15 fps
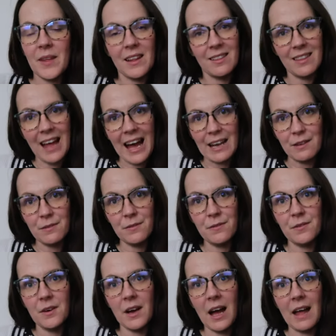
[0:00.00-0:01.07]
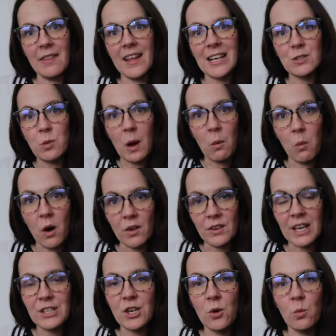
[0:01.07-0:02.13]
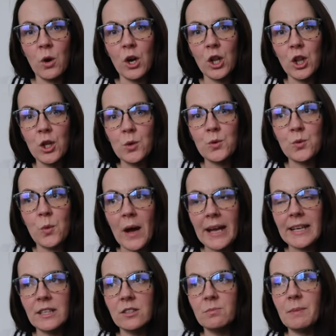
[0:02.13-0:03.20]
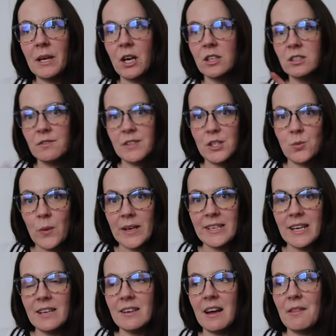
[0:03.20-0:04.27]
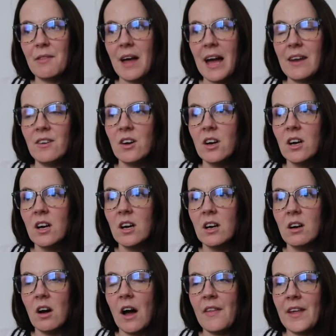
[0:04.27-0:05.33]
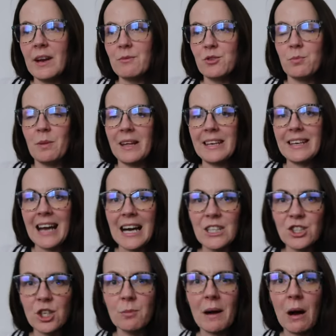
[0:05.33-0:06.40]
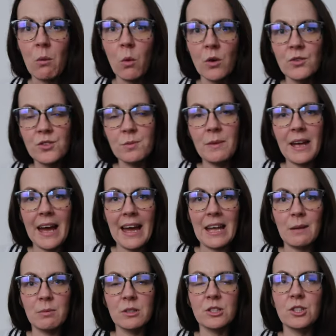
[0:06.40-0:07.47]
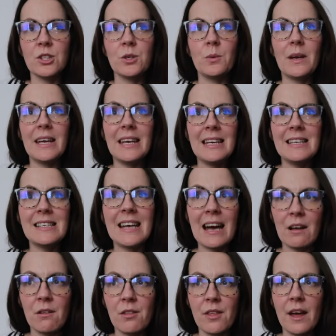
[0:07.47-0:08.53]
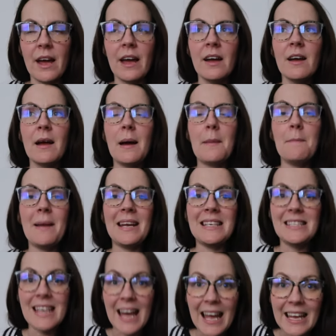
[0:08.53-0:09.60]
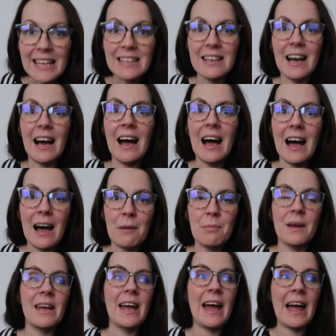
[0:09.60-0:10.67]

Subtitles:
life, and that's what I want. I don't want to lose weight because of this wedding and then I'm just playing catch up. I want to be able to eat healthy, maintain a happy,